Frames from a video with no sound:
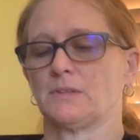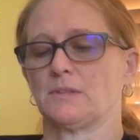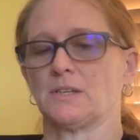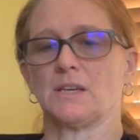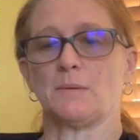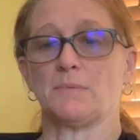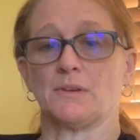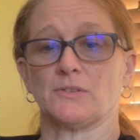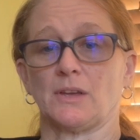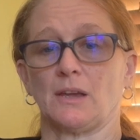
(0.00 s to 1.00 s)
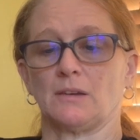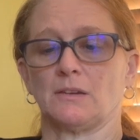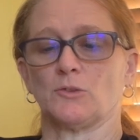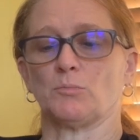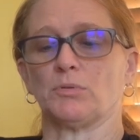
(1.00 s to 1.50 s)
to keep this end,
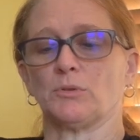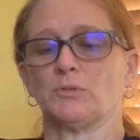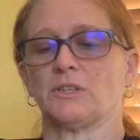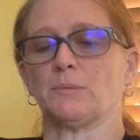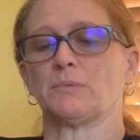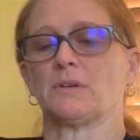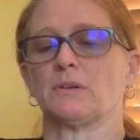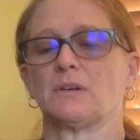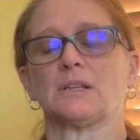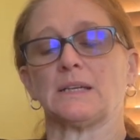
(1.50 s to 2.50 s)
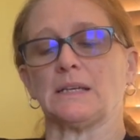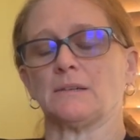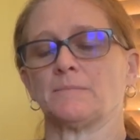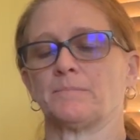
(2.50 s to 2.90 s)
this blue tip, clean.